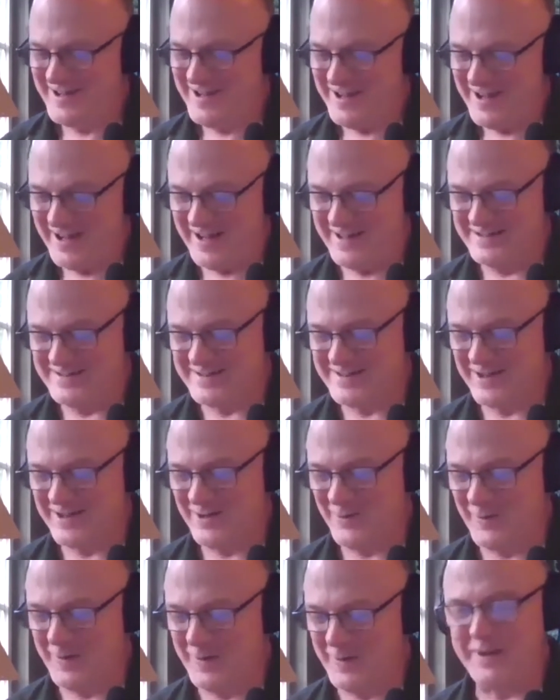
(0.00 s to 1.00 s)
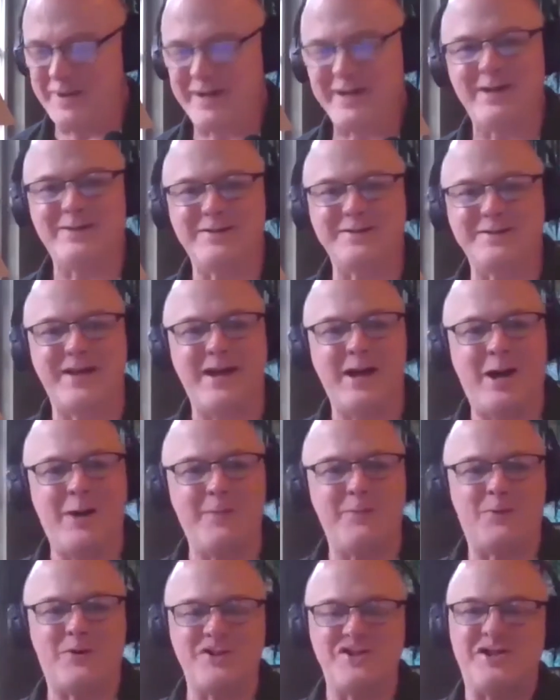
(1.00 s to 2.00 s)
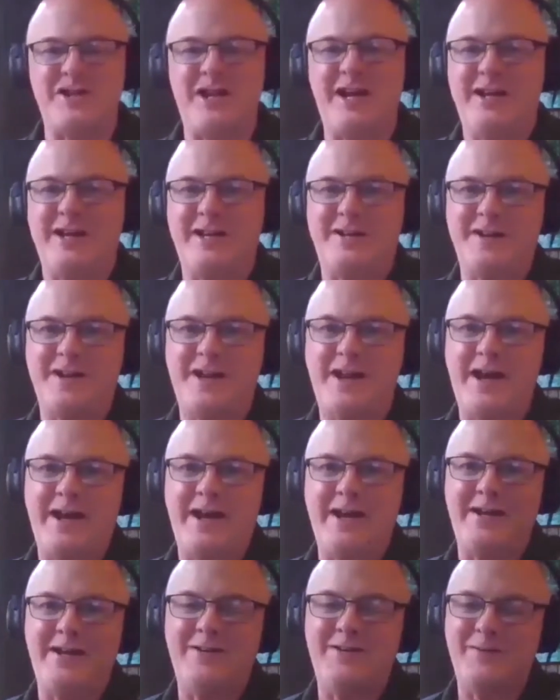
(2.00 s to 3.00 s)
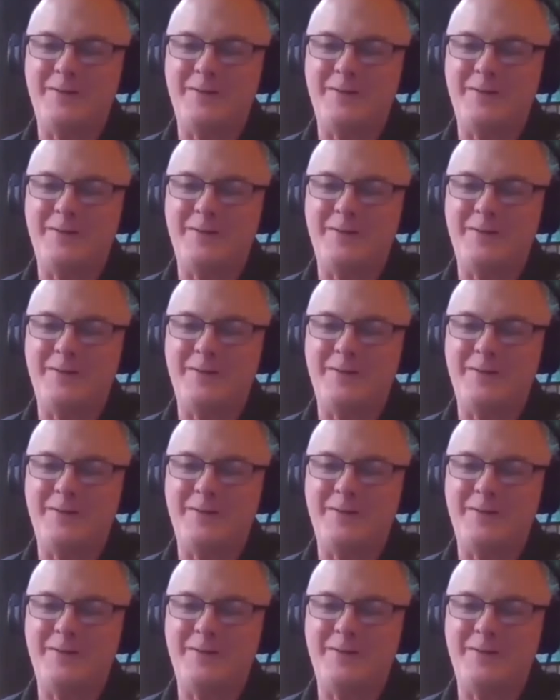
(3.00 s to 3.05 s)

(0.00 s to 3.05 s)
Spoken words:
And so being able to help Christianity Today